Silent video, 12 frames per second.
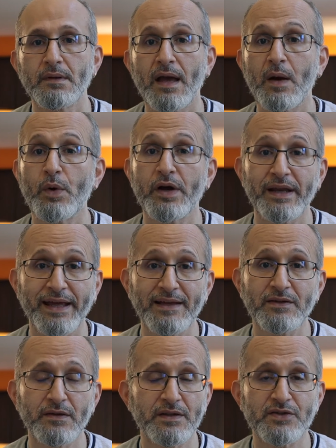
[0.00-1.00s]
And we're going to
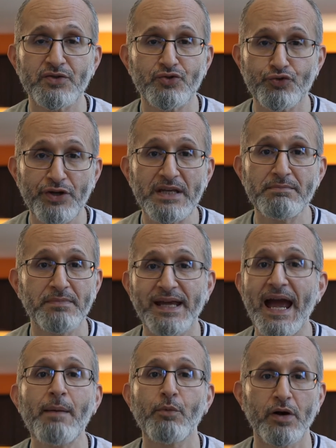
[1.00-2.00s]
get to this dream
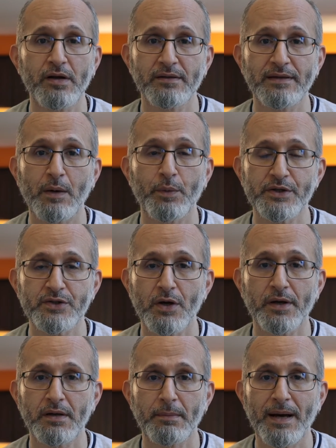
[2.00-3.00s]
camera that we're
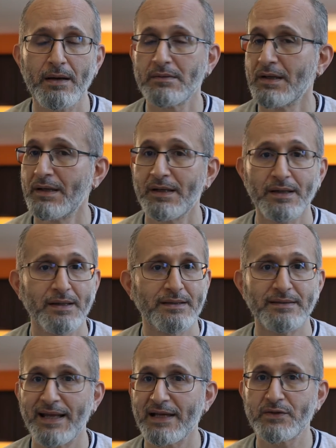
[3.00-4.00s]
talking about
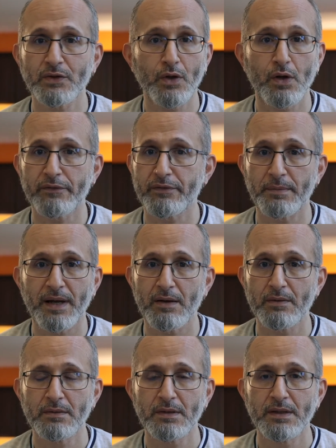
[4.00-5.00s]
not too long from
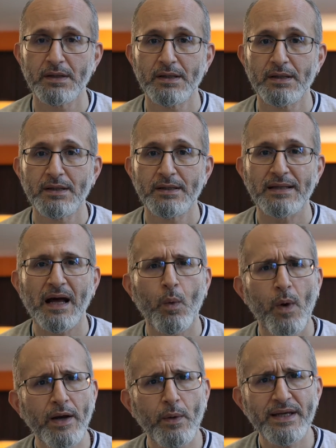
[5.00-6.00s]
now. Now,
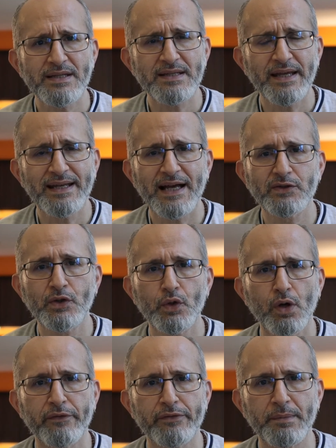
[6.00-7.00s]
why do I say not too
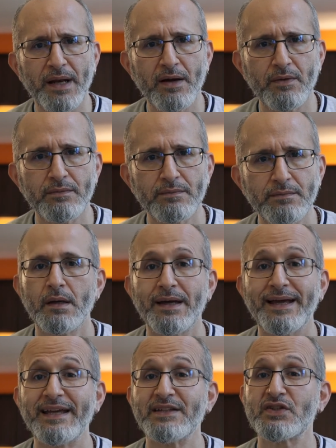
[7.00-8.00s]
long from now?
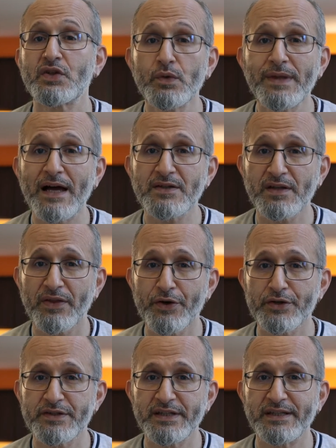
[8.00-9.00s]
In
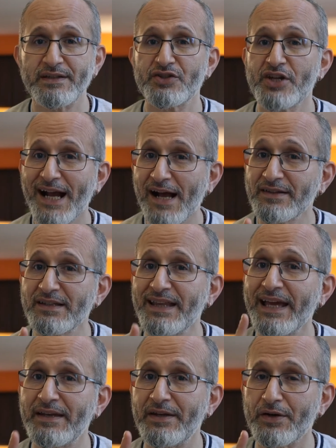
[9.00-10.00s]
2013, check out the
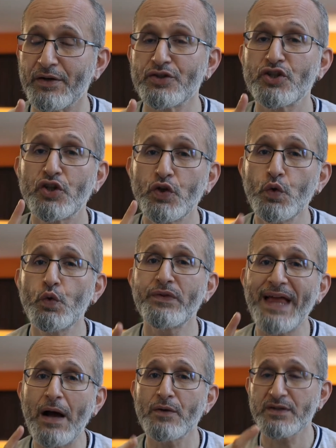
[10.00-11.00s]
date here,
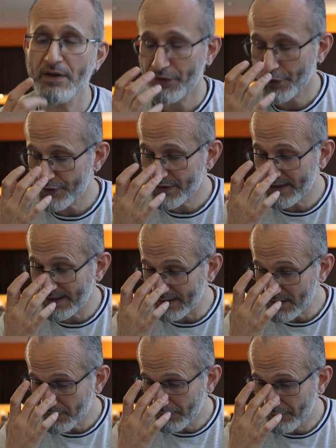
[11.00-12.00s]
2013.
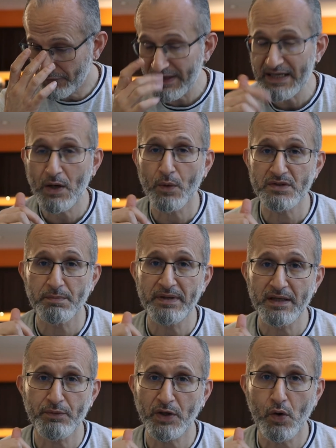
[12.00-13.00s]
This video is
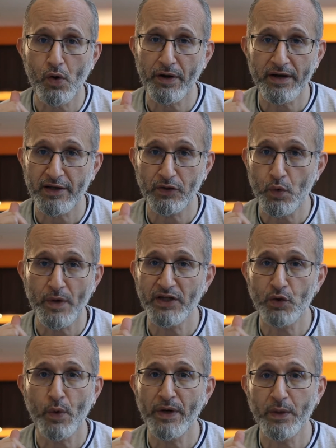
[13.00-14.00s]
being recorded in
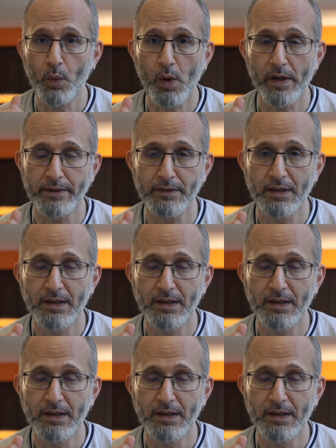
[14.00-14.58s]
2021.